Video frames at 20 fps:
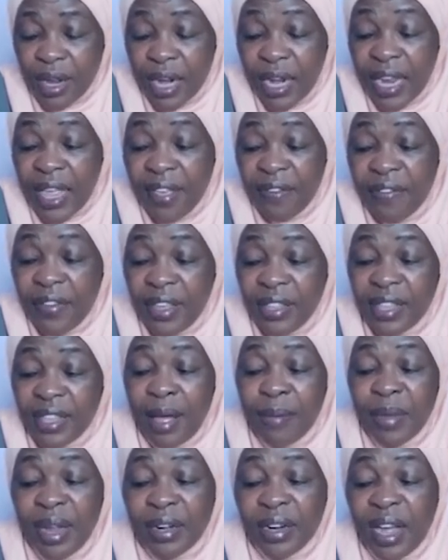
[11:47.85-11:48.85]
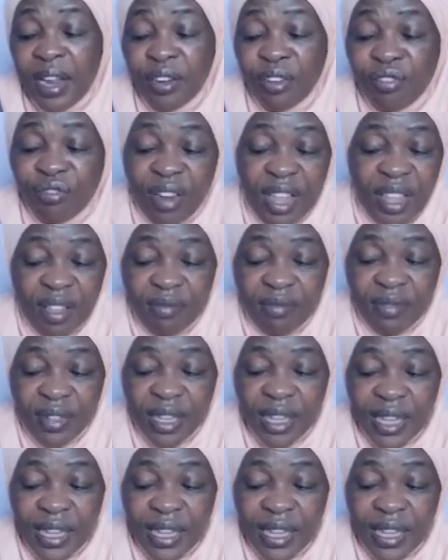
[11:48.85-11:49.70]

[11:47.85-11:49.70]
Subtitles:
living the American dream,